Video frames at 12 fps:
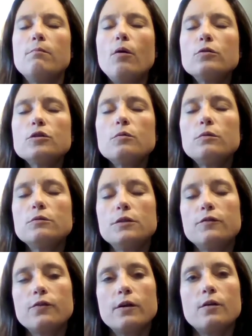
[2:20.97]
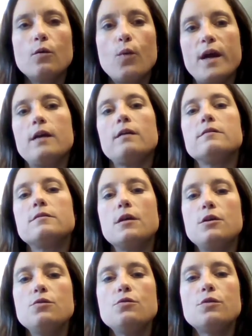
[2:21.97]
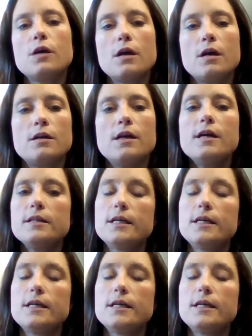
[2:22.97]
multiple different ways that you can